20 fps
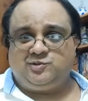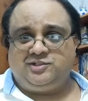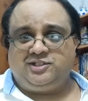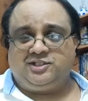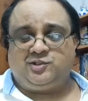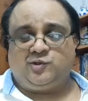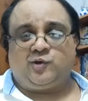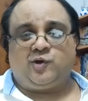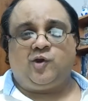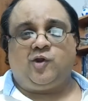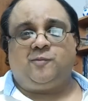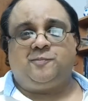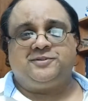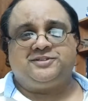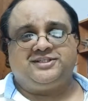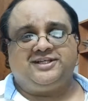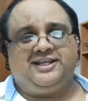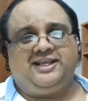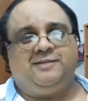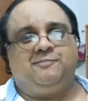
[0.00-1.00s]
the total
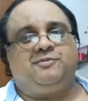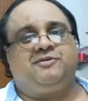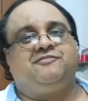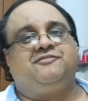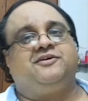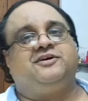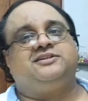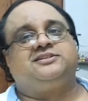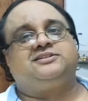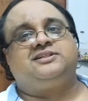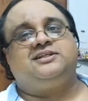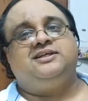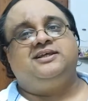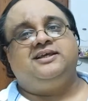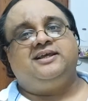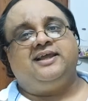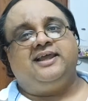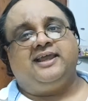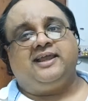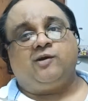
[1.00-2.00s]
opposite. He prefers
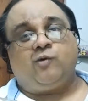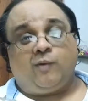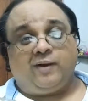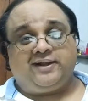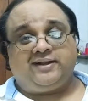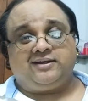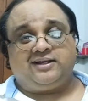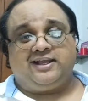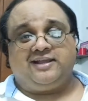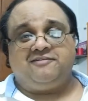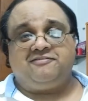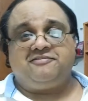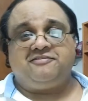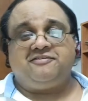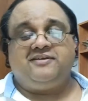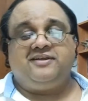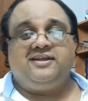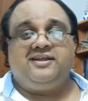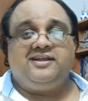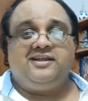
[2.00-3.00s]
quite a life,
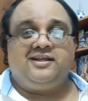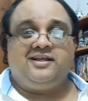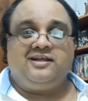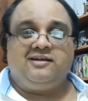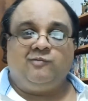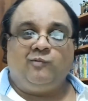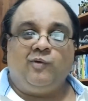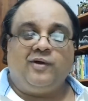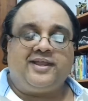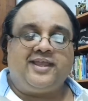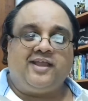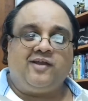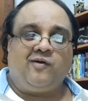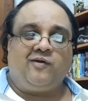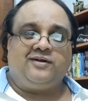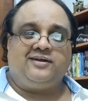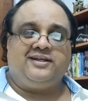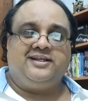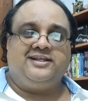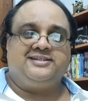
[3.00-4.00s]
working
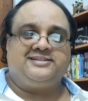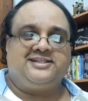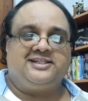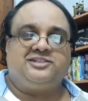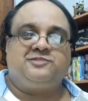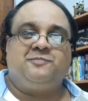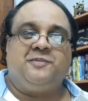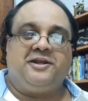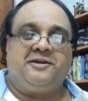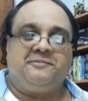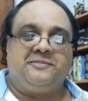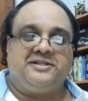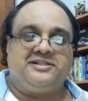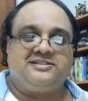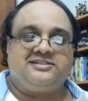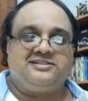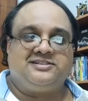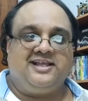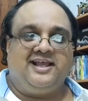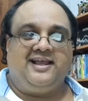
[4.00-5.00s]
on his
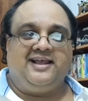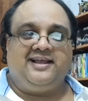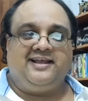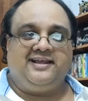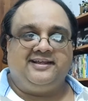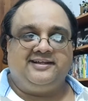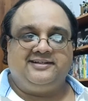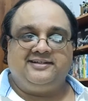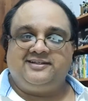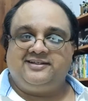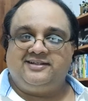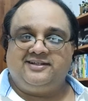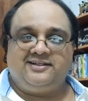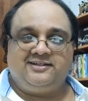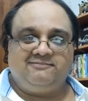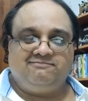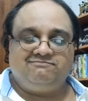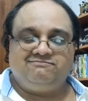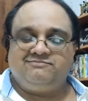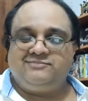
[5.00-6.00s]
experiments and
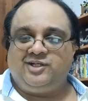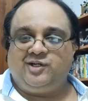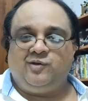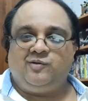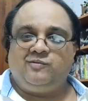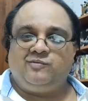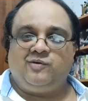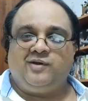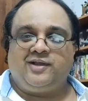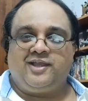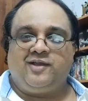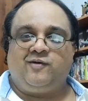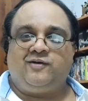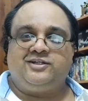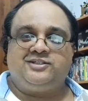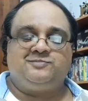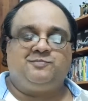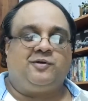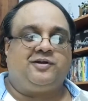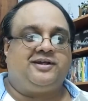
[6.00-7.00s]
working on
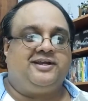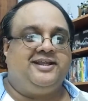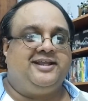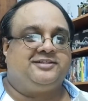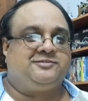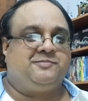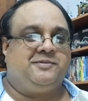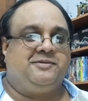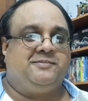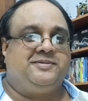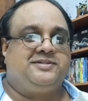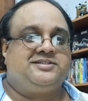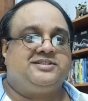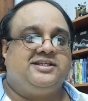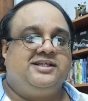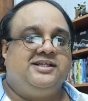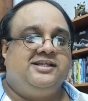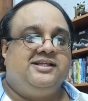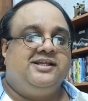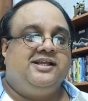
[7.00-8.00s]
his botany experiments.
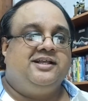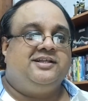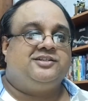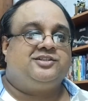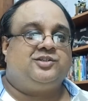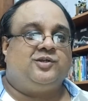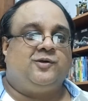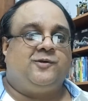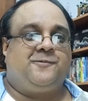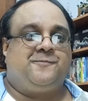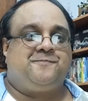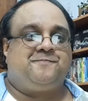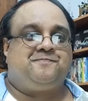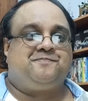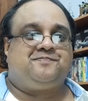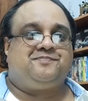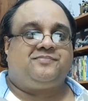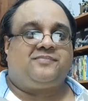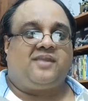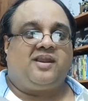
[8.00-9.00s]
So
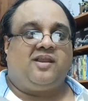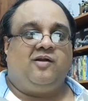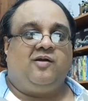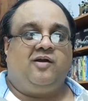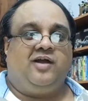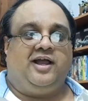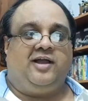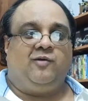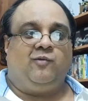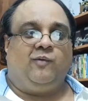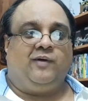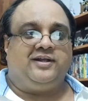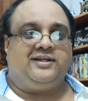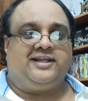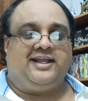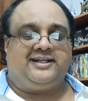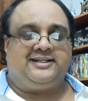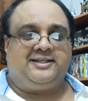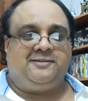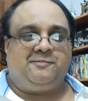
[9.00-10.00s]

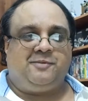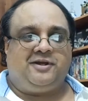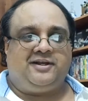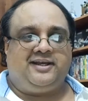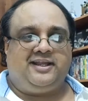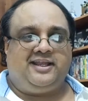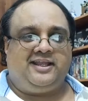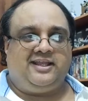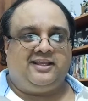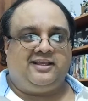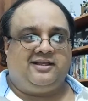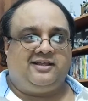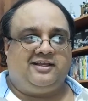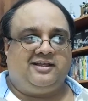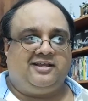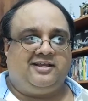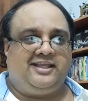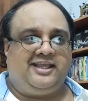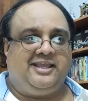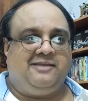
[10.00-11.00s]
at the party,
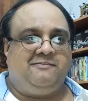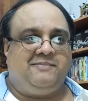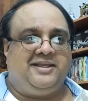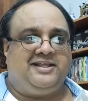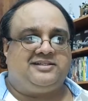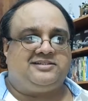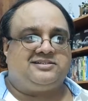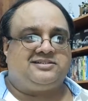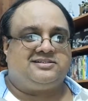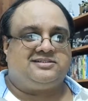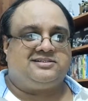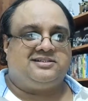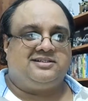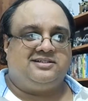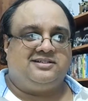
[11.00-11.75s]
he meets